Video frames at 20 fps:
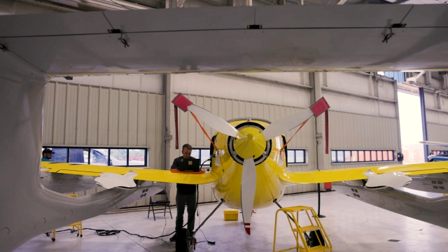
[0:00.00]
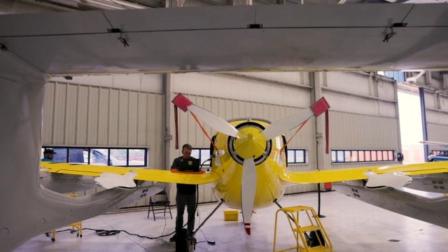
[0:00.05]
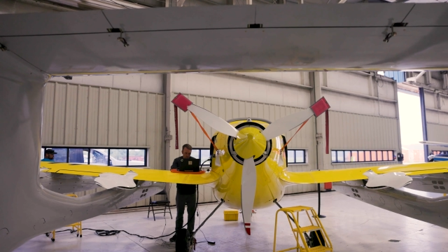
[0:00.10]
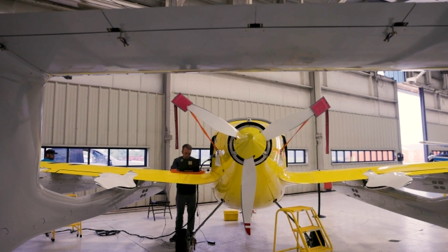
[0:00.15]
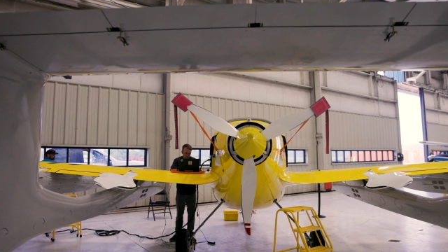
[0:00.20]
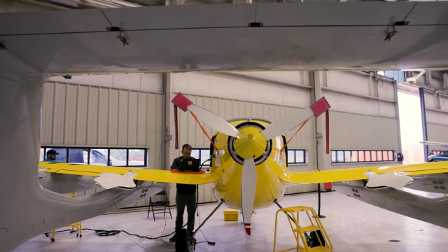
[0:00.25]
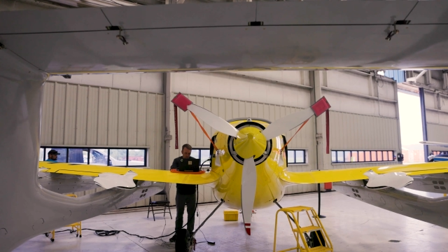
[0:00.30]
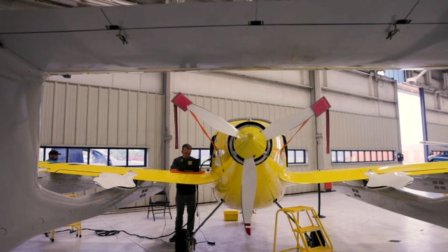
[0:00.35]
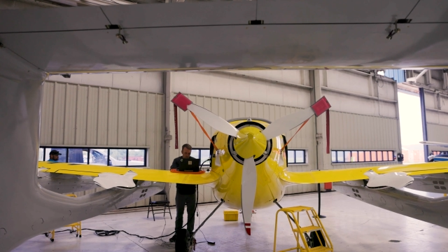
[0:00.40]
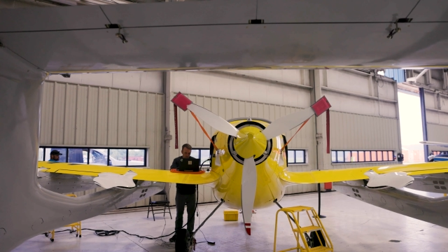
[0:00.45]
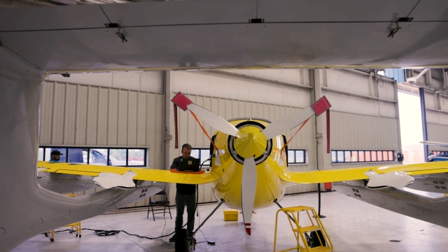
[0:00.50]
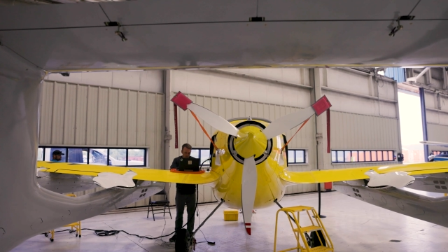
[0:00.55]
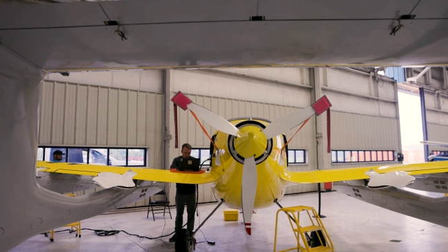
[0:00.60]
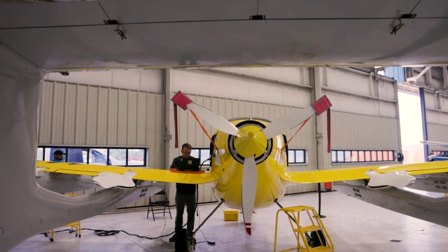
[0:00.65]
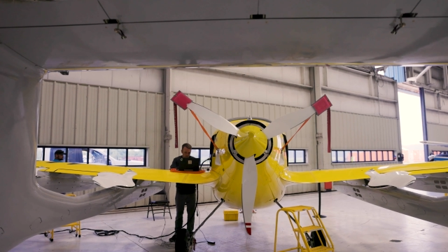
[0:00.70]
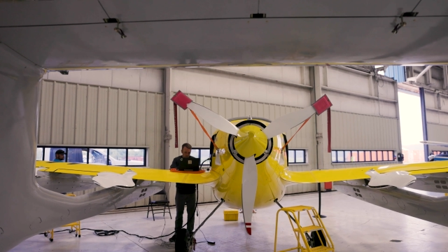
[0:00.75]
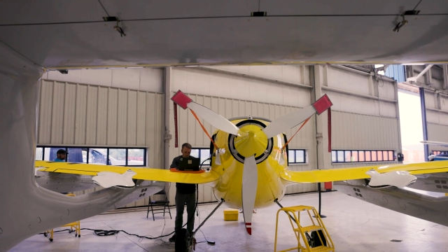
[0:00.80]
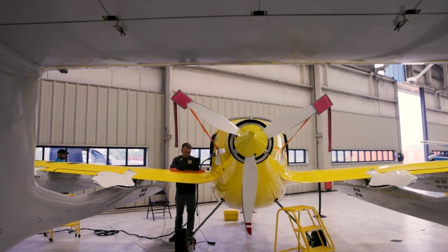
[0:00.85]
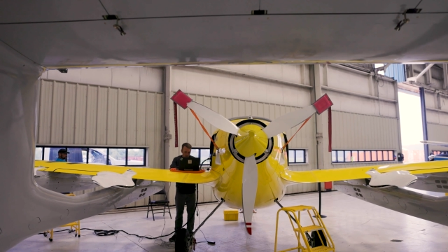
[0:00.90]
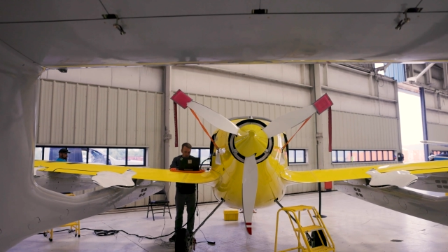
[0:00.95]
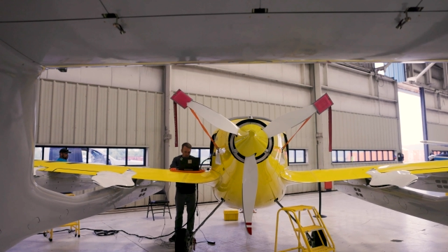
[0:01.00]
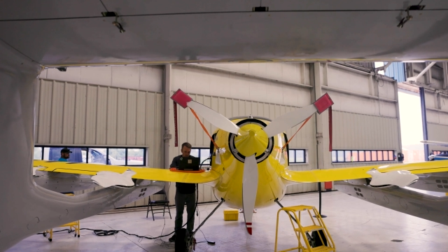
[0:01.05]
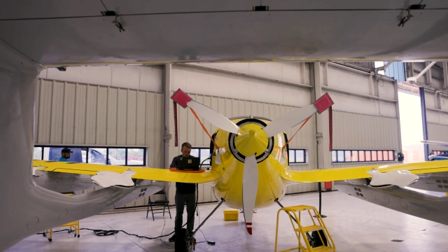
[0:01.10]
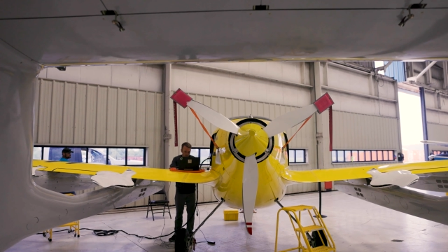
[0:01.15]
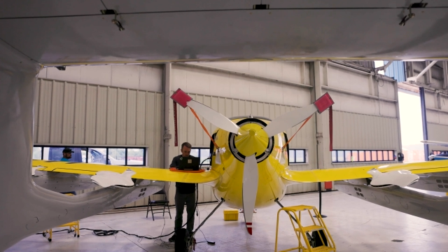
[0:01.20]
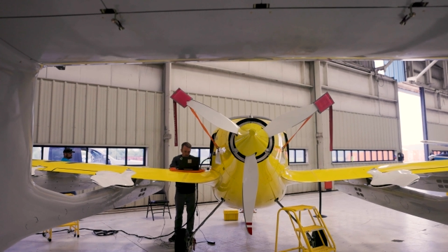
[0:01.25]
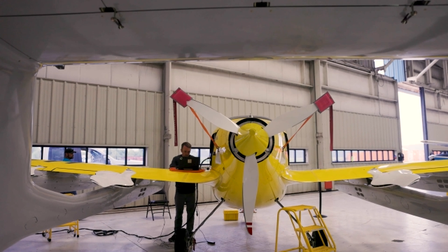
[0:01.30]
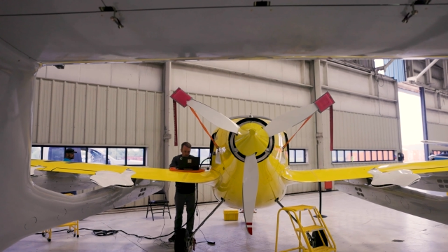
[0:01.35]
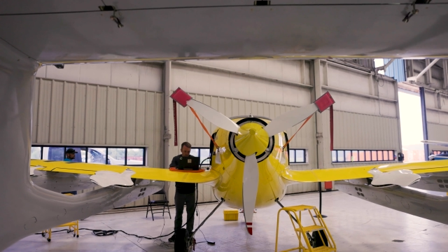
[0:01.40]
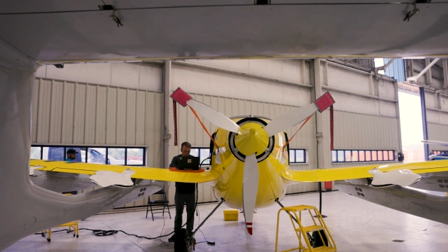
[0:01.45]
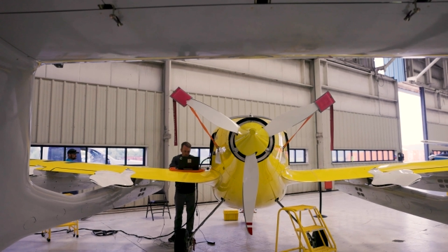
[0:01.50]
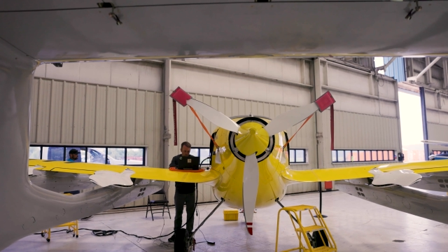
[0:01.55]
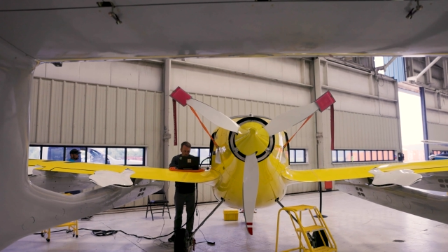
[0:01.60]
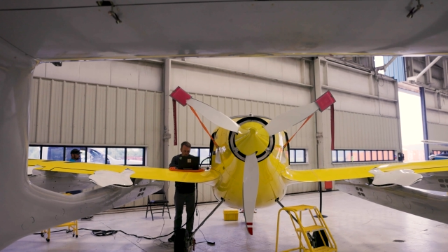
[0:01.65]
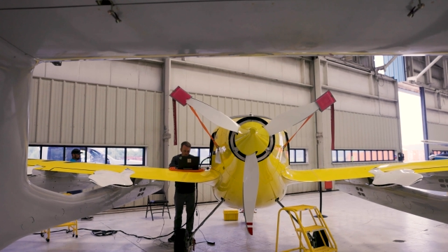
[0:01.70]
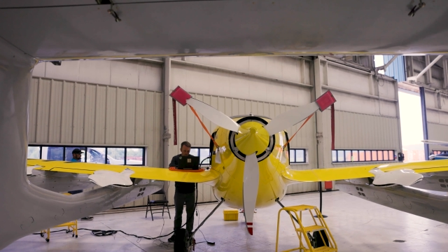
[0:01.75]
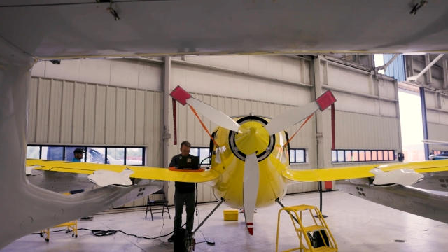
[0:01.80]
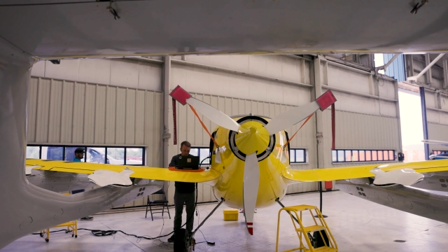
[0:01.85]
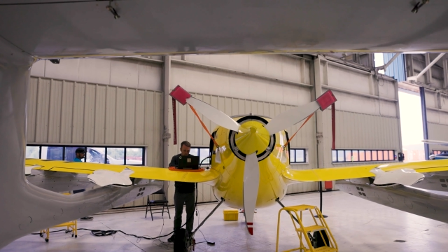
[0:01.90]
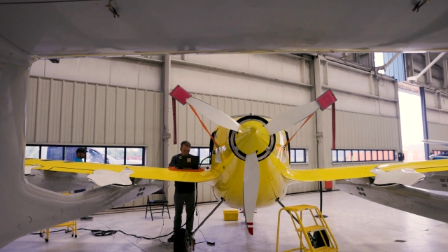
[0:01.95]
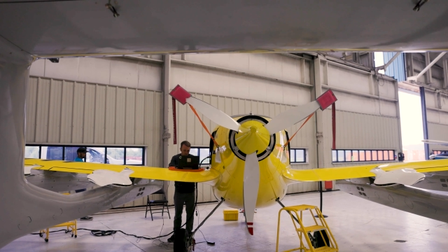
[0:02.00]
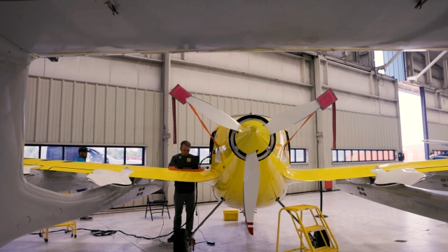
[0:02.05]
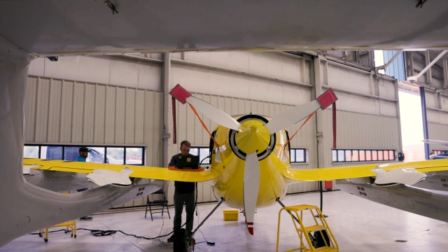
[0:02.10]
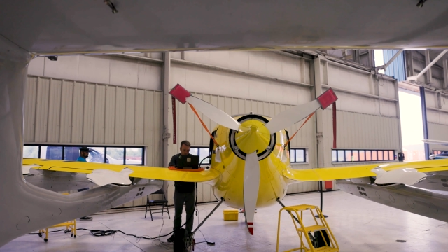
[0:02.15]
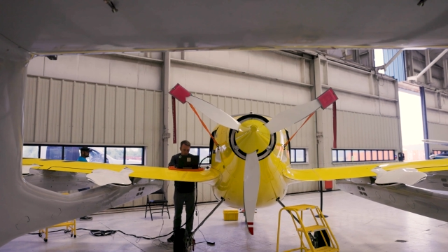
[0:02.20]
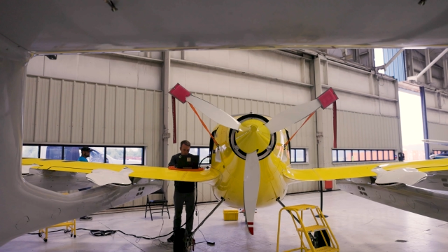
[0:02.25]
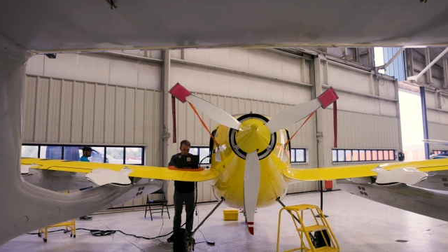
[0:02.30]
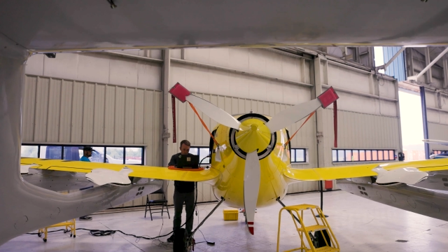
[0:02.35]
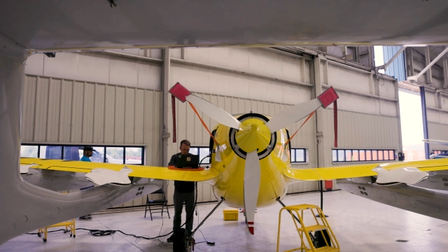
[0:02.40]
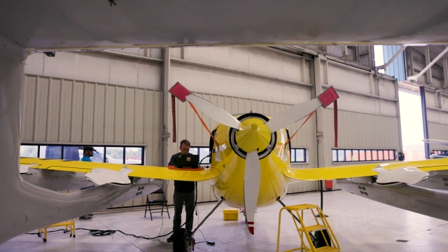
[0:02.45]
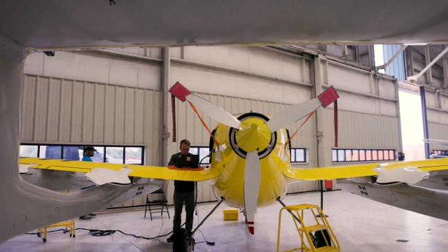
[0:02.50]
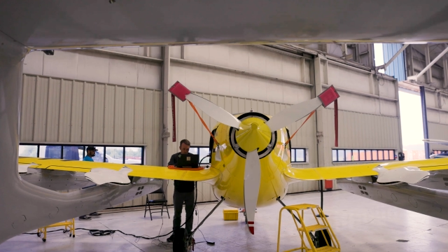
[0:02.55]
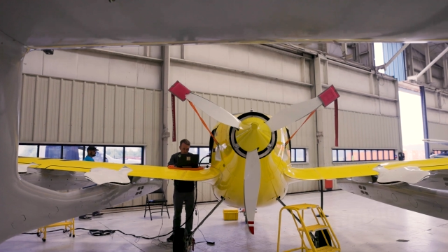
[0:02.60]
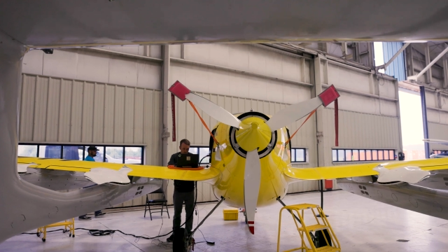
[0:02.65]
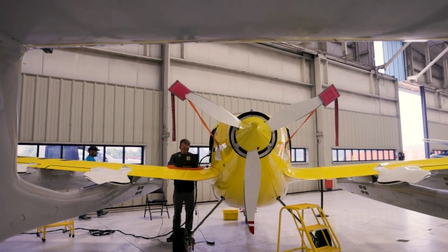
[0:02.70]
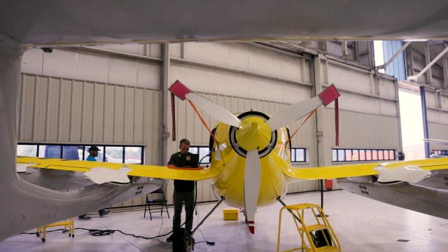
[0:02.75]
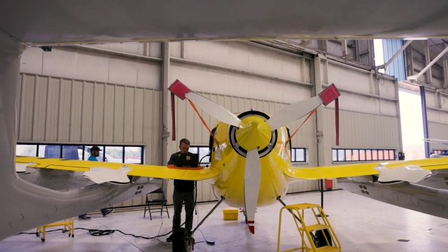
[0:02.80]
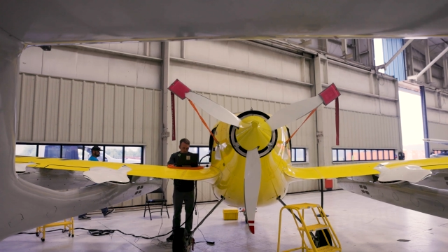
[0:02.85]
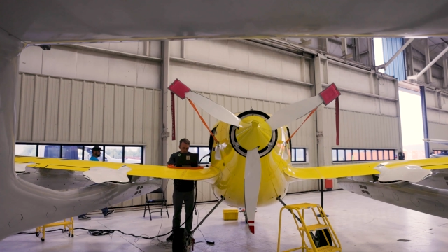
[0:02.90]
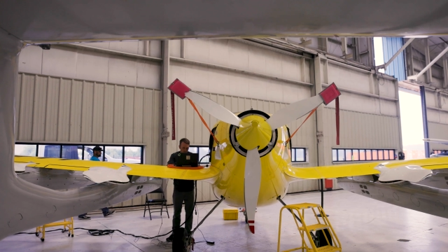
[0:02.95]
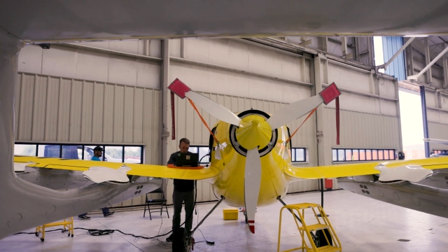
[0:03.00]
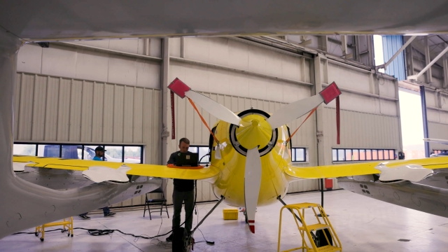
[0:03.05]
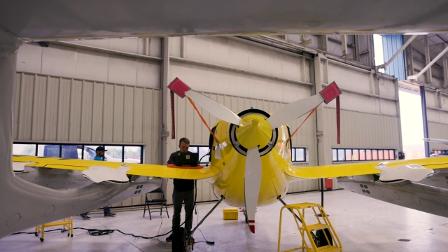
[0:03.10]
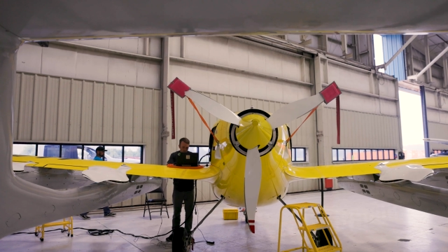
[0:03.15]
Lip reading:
Nobody's mouth can be seen.